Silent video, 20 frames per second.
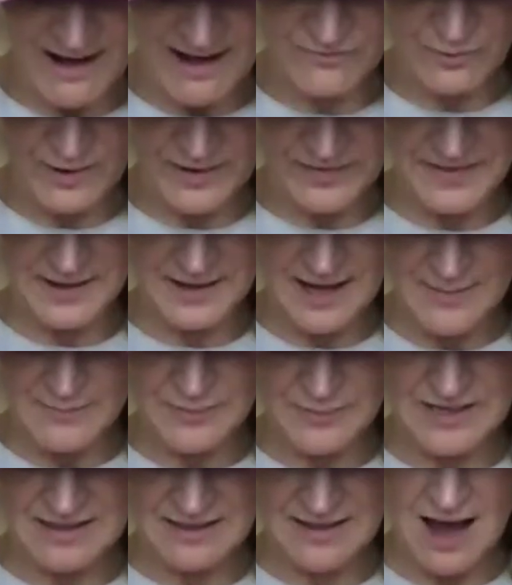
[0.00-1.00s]
off what the
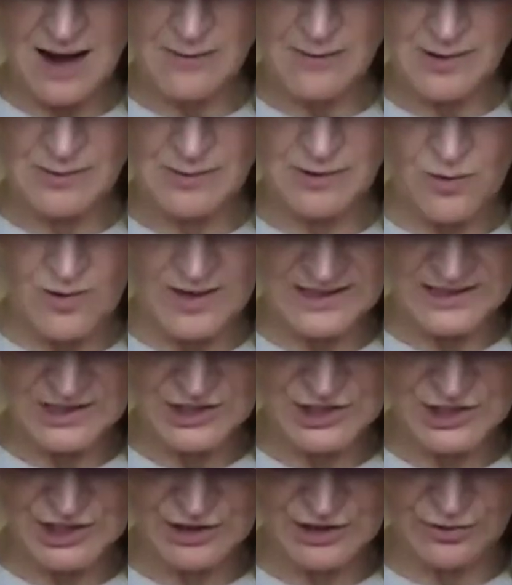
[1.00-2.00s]
company thought we were going
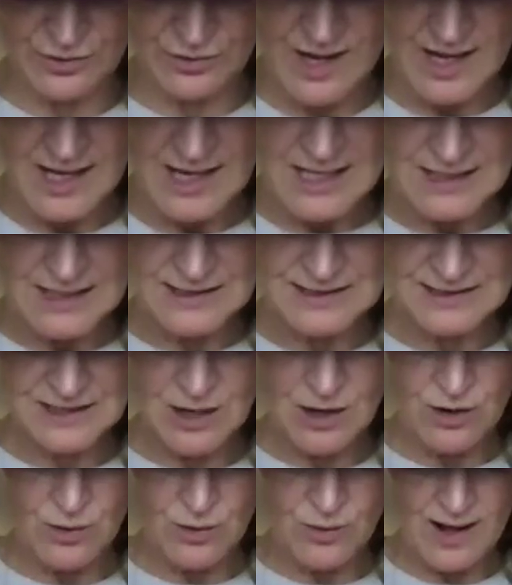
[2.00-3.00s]
to do.
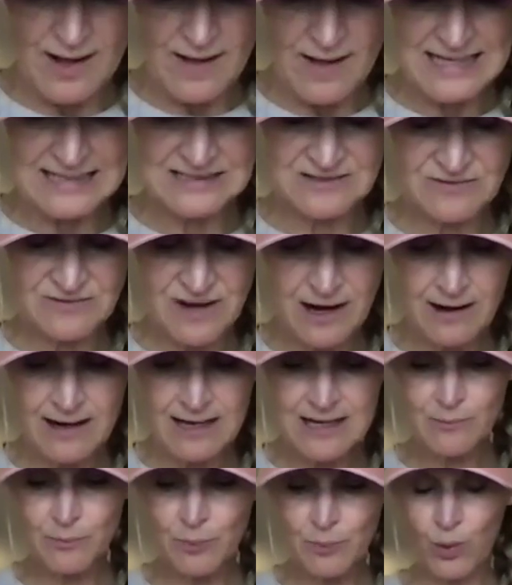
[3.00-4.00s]
So it's
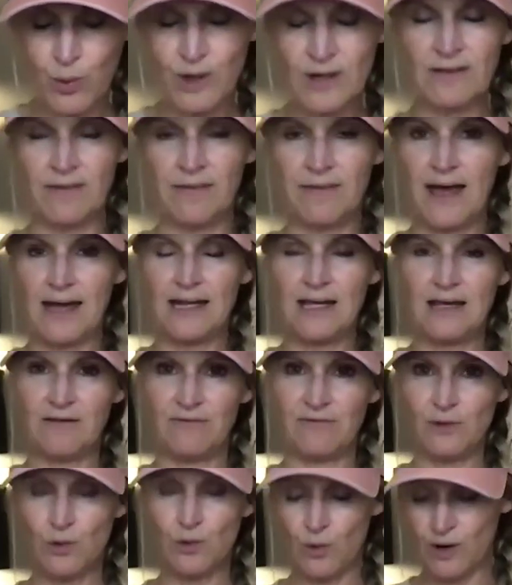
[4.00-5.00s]
very important that
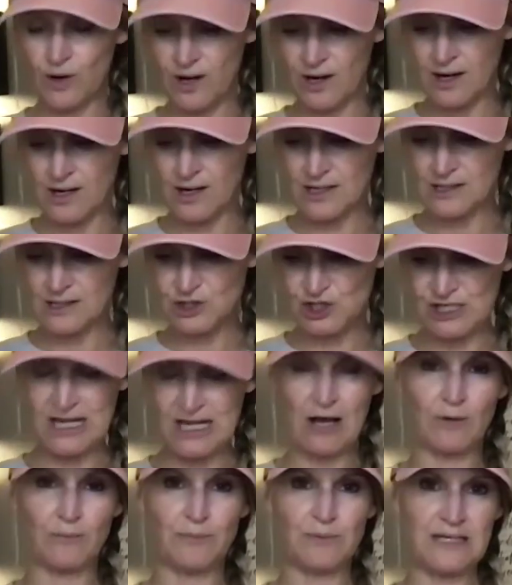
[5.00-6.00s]
if your
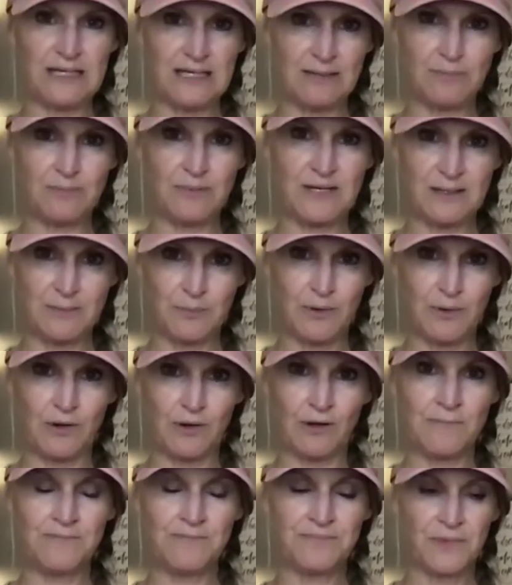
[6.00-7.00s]
GLP
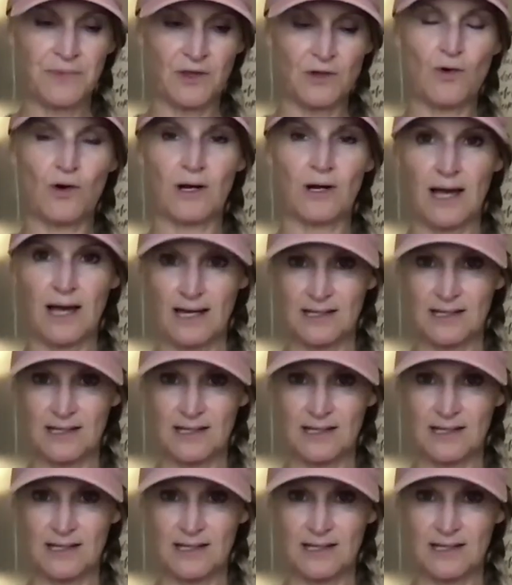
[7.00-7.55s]
people, your